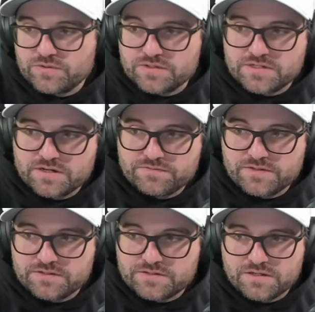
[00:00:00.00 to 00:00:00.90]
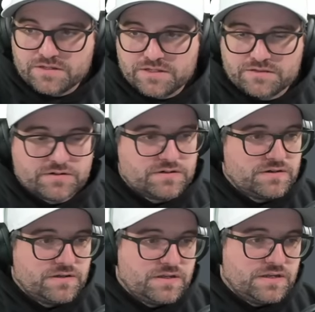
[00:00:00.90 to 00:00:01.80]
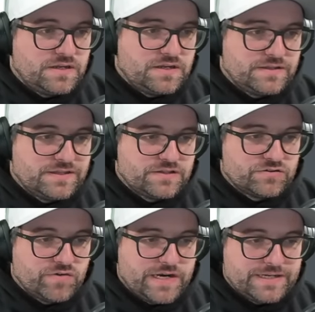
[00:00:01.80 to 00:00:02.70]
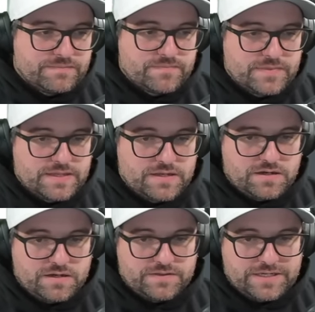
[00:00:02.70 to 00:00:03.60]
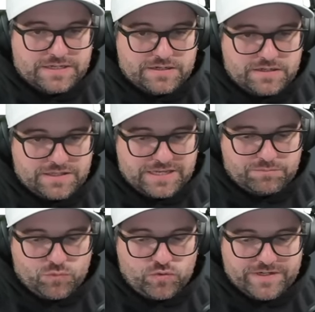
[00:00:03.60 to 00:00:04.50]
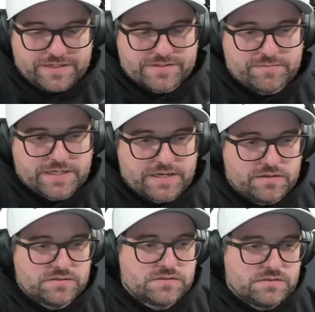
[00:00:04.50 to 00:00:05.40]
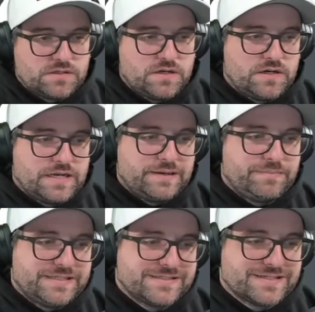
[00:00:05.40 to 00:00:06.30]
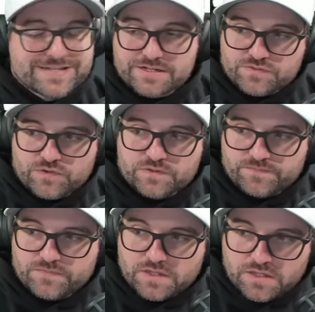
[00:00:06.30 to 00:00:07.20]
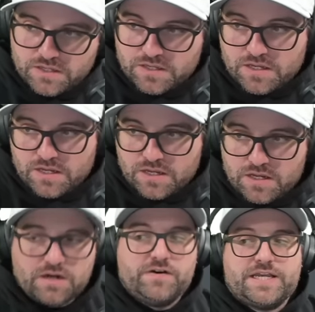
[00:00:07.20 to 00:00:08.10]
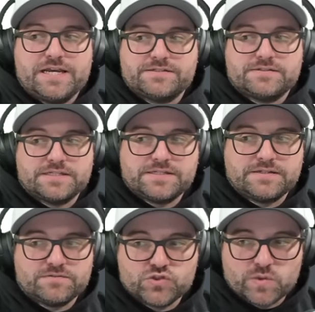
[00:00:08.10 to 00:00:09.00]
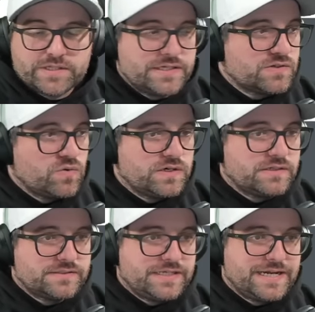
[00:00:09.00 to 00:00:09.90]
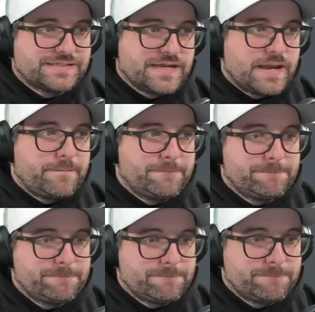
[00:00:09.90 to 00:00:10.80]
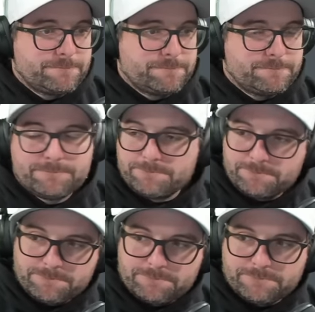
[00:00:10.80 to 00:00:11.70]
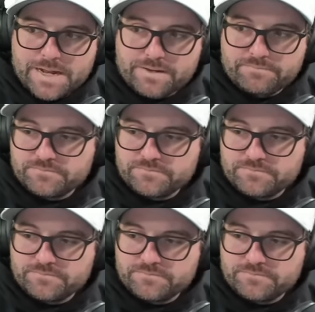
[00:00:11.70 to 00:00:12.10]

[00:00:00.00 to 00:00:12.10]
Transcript: the stuff that uh, that they're that they're grading. Uh, they can they can move into something else uh, and be successful. All right, guys, that's it. Join the Discord. See you next time. Bye.